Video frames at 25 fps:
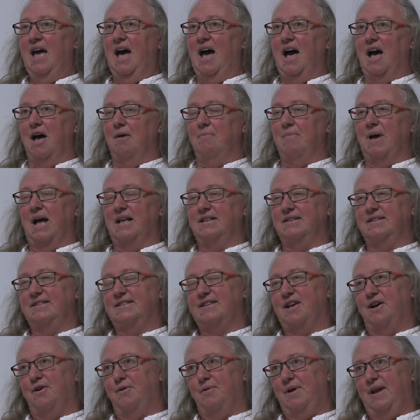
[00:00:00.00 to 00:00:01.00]
And
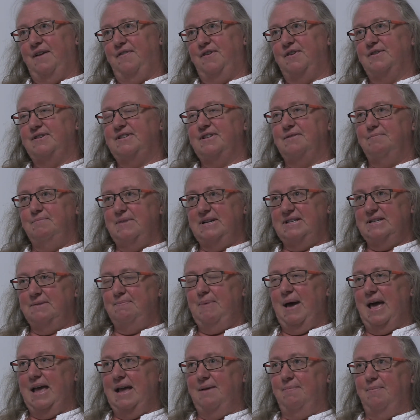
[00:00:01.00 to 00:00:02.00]
so if you submit a
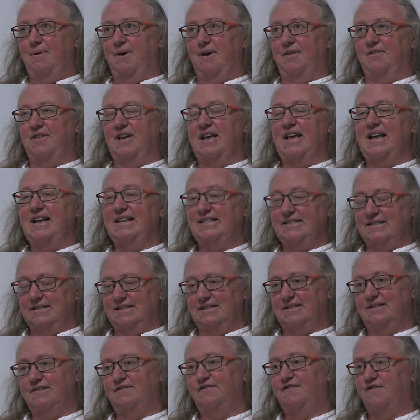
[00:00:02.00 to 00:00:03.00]
paper that
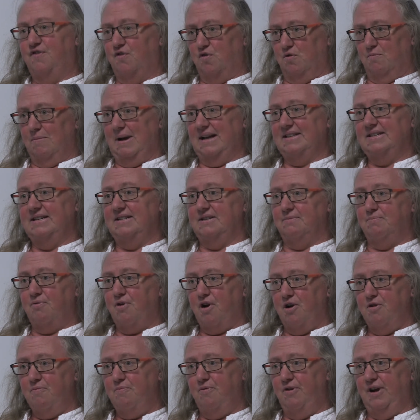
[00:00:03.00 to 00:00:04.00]
isn't formatted
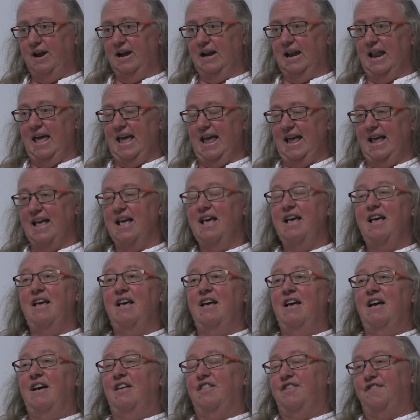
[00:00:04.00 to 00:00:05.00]
appropriately,
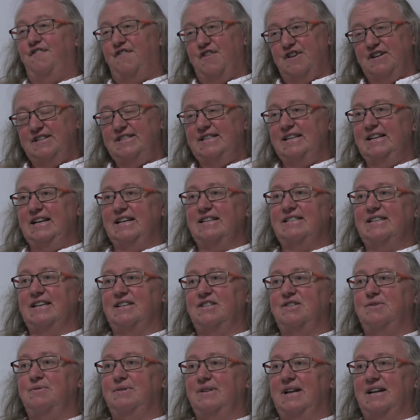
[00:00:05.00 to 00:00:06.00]
the first thing it
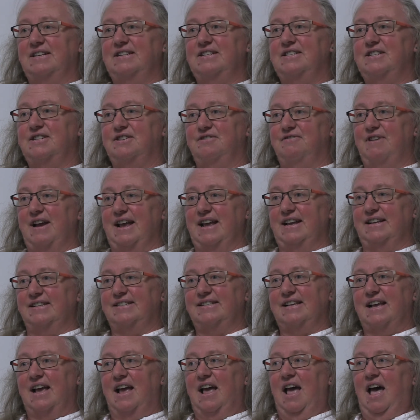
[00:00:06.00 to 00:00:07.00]
says to an editor
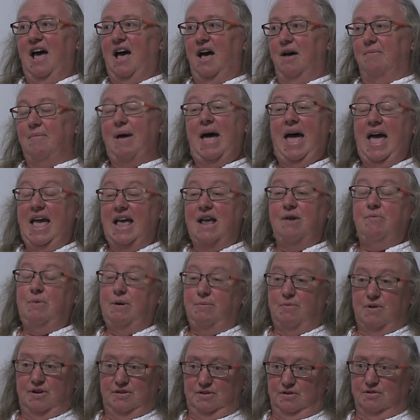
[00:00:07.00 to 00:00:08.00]
is, A,
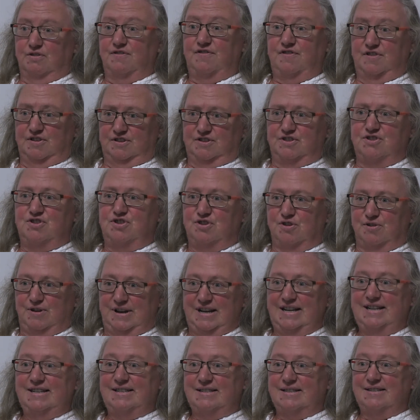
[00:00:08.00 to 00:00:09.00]
we weren't your first
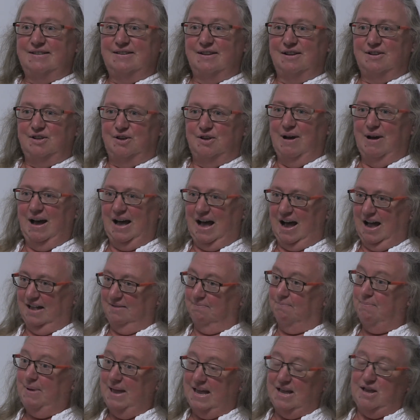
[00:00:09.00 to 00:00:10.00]
choice,
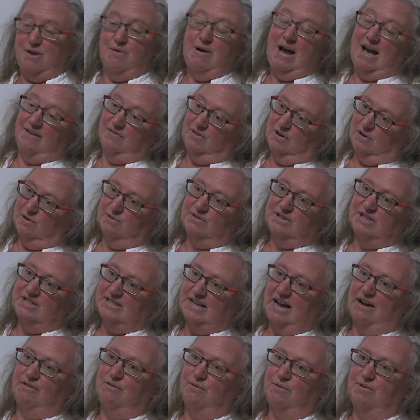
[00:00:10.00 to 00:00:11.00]
and B, you haven't looked
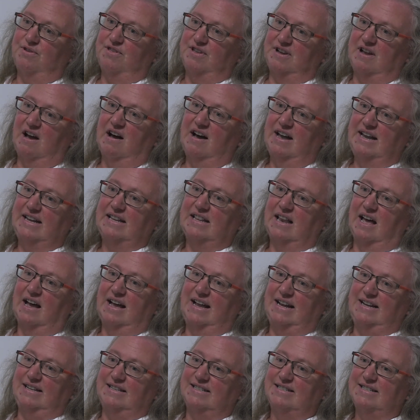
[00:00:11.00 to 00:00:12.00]
at our author
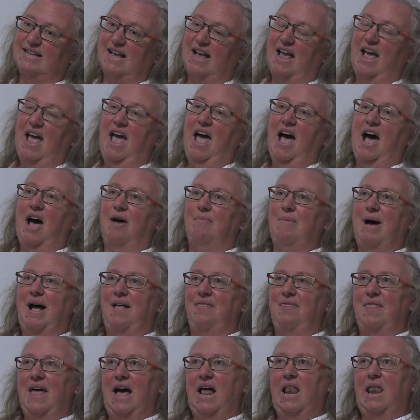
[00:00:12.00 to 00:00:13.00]
guidelines.
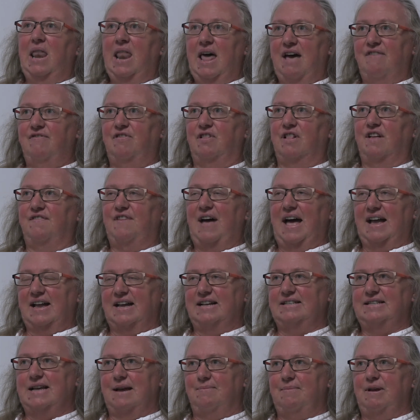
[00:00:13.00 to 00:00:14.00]
And that level of
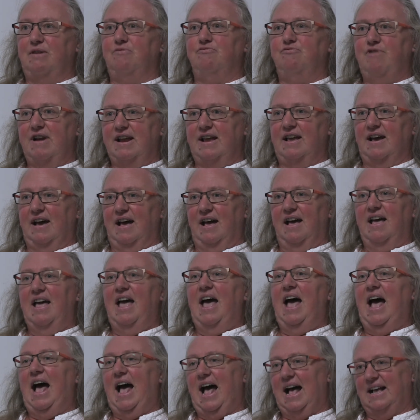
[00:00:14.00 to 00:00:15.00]
academic rigour
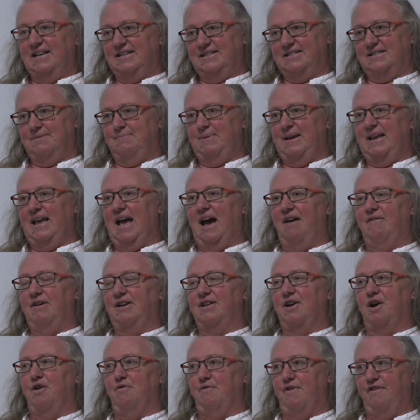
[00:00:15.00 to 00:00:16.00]
has to be
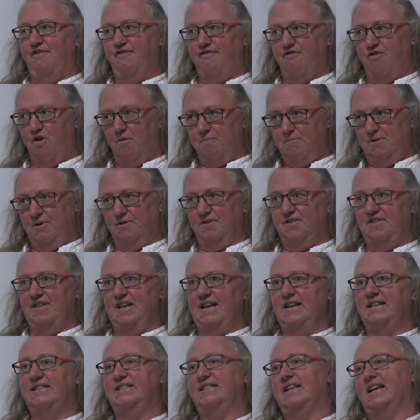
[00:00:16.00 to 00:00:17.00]
carried over from your
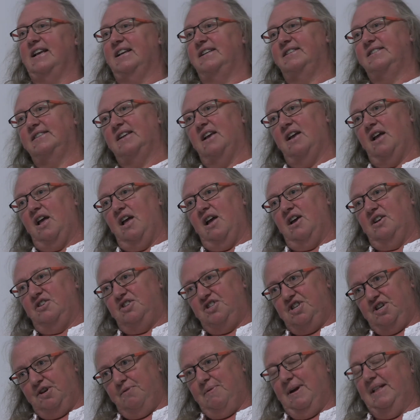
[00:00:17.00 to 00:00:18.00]
thesis
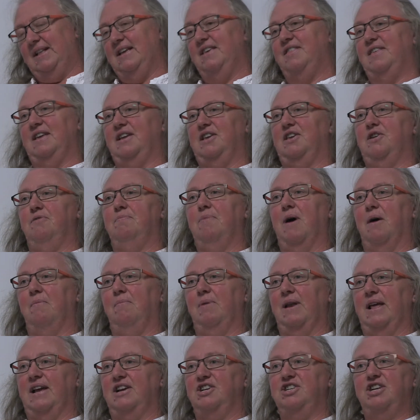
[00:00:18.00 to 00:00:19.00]
to anything you
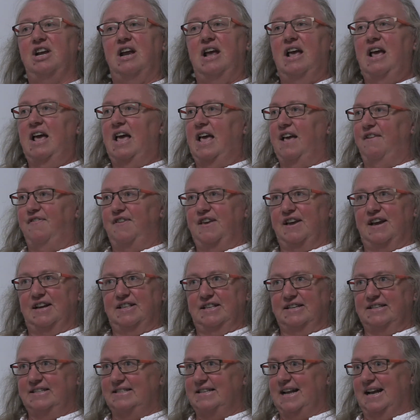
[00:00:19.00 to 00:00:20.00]
publish if you're
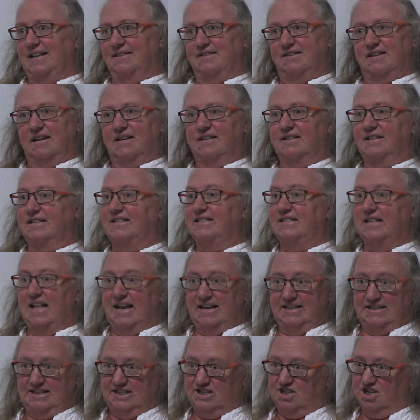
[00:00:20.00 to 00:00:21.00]
going to stand the
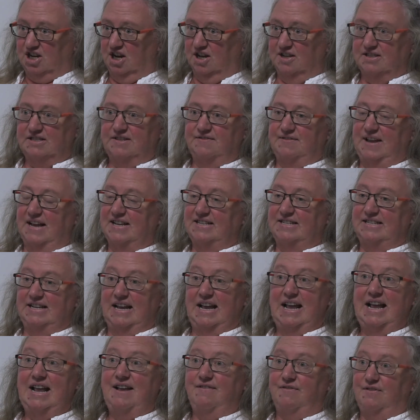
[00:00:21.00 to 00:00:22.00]
slightest chance of getting
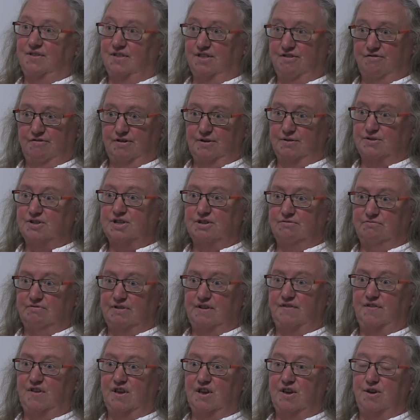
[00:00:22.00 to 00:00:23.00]
it even through to
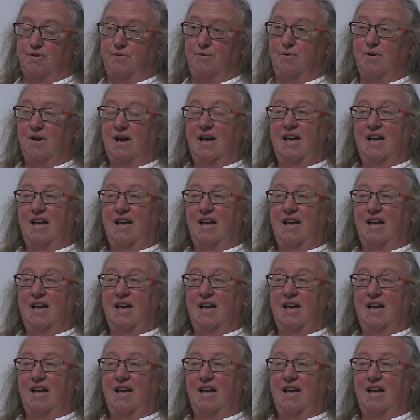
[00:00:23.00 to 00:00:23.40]
review.